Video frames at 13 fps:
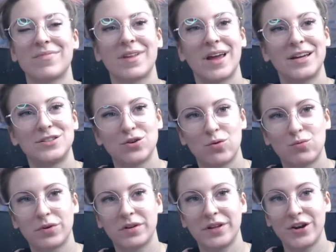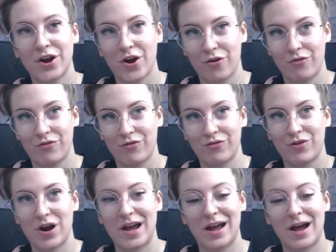I don't really know.
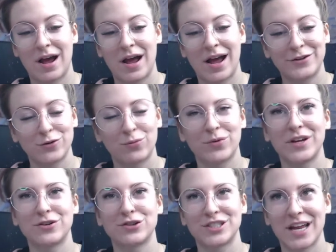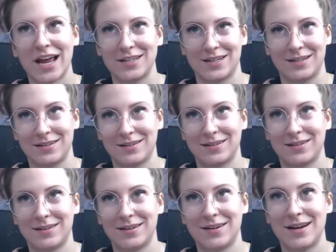I don't really understand it.
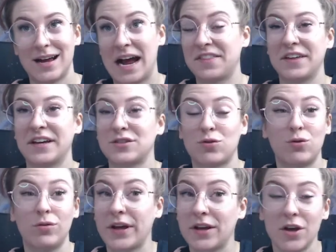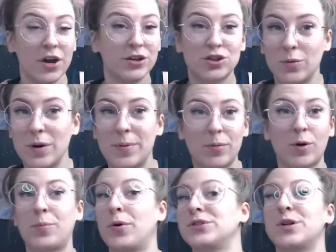I think it's cool. Like, so many people
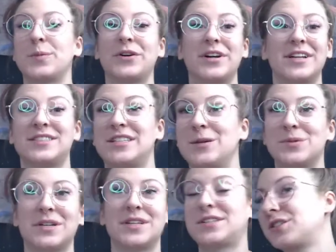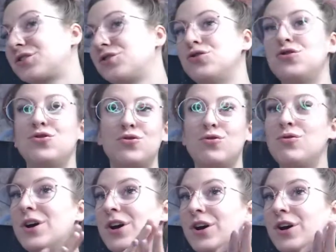are posting about it, and it seems like it's this new